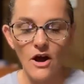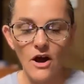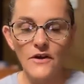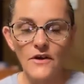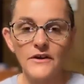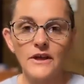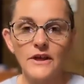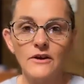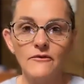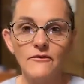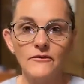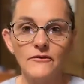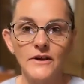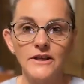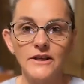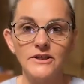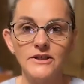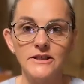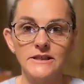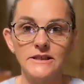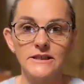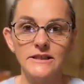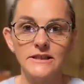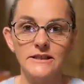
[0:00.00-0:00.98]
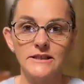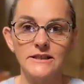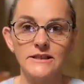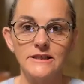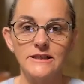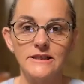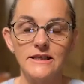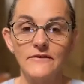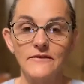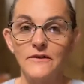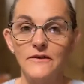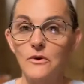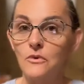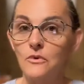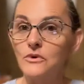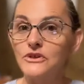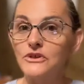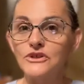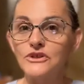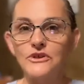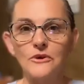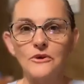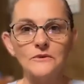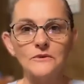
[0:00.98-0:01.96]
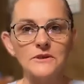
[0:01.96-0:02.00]
All the conveniences that we're
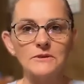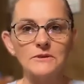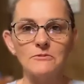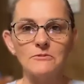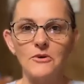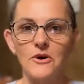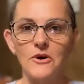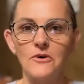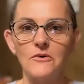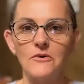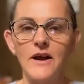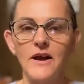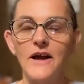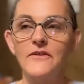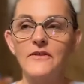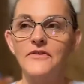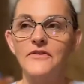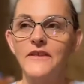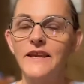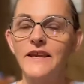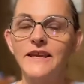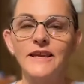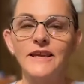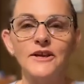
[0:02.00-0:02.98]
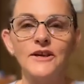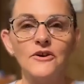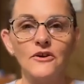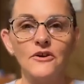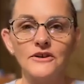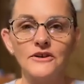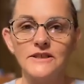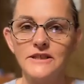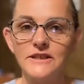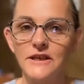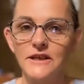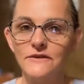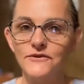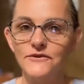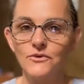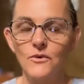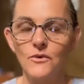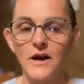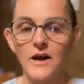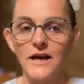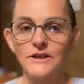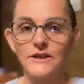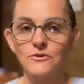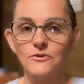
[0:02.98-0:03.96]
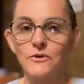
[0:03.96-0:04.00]
so smart, right? Thinking ourselves
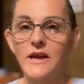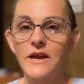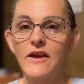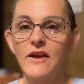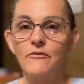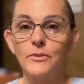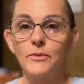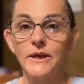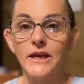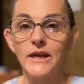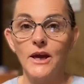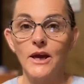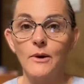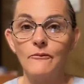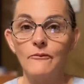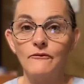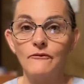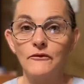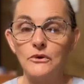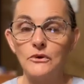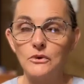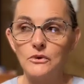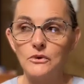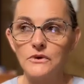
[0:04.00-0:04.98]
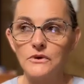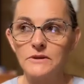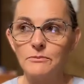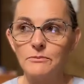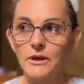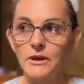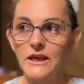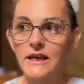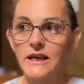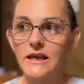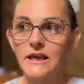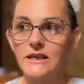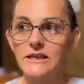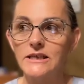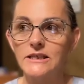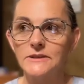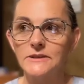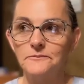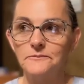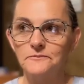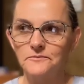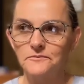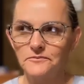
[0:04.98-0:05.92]
wise, we have become fools because